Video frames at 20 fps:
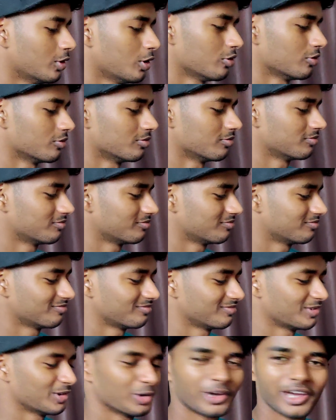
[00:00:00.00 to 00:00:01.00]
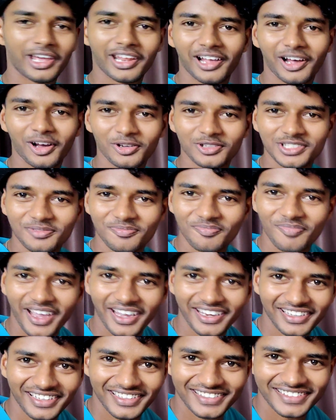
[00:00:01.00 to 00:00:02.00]
Wow, look at how she
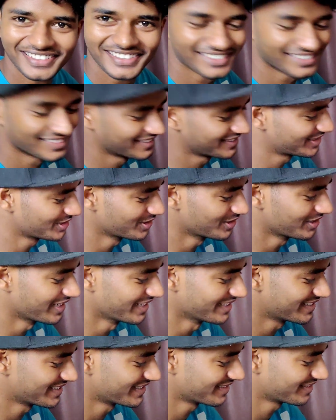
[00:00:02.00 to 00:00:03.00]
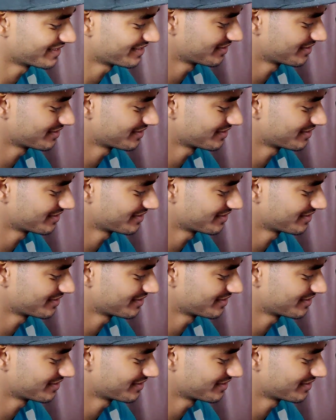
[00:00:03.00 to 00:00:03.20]
packed this. So nice.